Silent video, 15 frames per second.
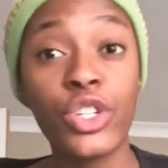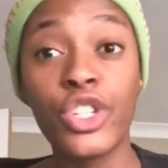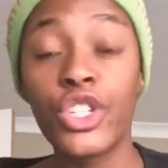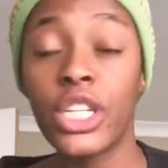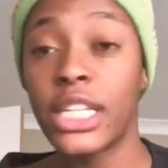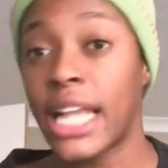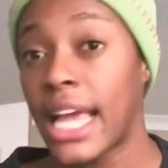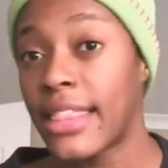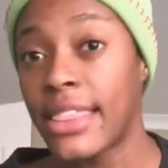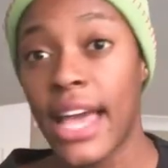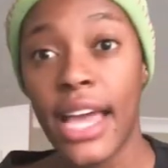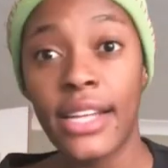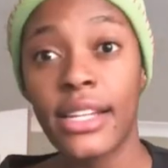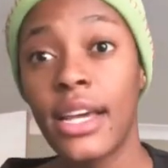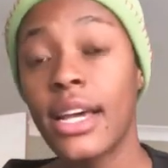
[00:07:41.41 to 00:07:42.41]
and shit like
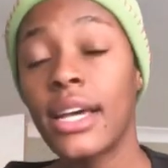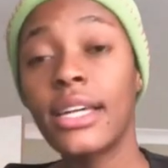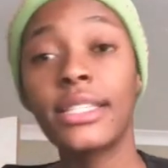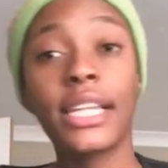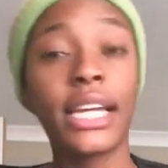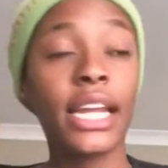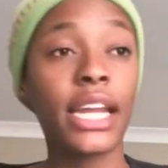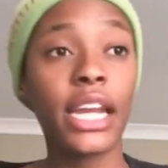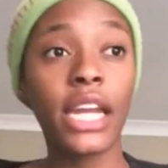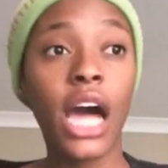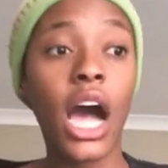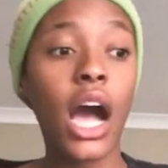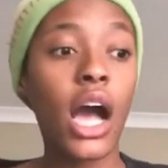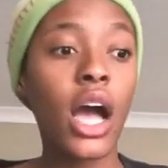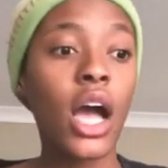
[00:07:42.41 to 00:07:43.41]
that. Da da da
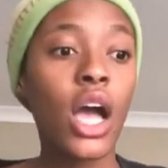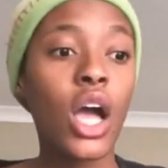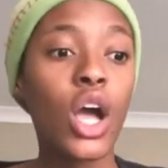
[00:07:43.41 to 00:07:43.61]
da.